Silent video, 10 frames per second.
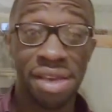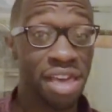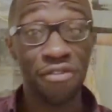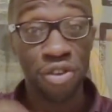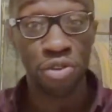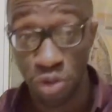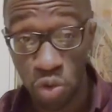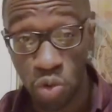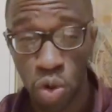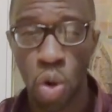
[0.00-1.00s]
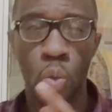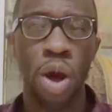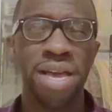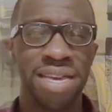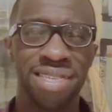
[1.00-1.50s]
if you do
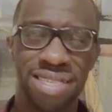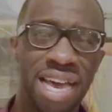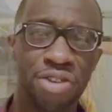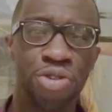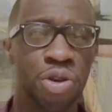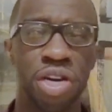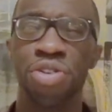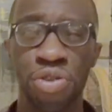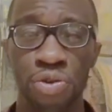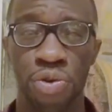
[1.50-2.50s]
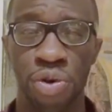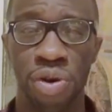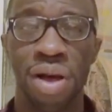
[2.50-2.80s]
what he said you could do.